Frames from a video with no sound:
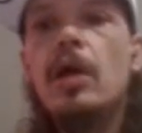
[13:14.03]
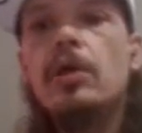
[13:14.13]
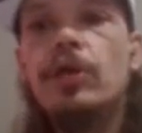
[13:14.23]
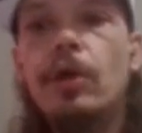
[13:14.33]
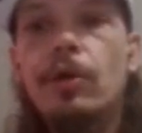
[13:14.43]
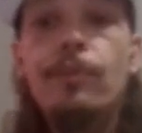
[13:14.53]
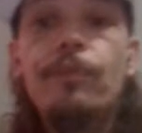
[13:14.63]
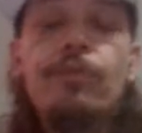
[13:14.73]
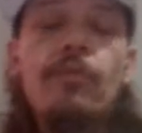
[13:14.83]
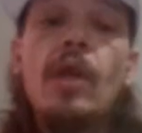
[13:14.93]
So,
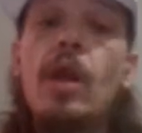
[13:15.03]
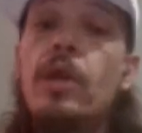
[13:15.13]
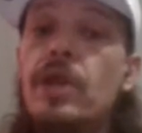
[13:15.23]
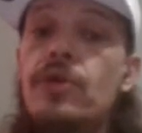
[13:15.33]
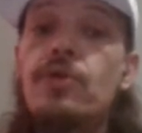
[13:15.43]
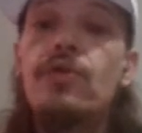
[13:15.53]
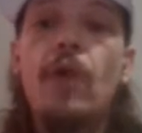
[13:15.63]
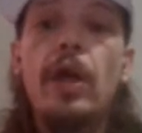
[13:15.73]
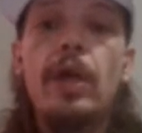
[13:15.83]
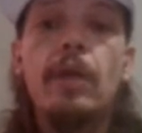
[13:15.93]
this was
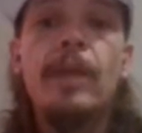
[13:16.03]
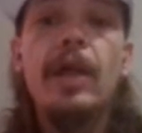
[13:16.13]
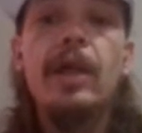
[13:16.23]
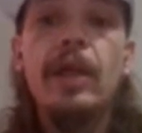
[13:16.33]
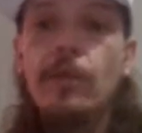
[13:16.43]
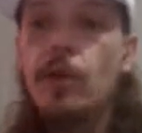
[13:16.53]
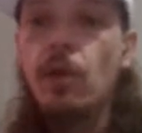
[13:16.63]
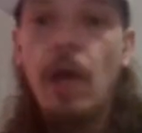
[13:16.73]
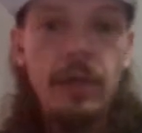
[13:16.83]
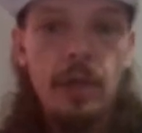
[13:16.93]
fire, man. Even though I
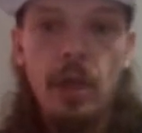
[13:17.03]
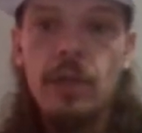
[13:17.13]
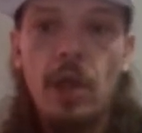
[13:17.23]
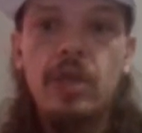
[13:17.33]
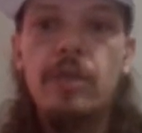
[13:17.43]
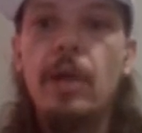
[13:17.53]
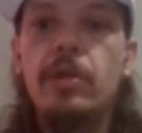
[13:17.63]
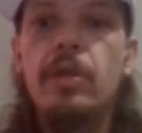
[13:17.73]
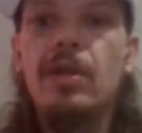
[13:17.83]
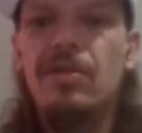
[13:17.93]
uh, talked about the
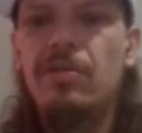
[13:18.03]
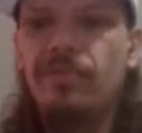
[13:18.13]
little,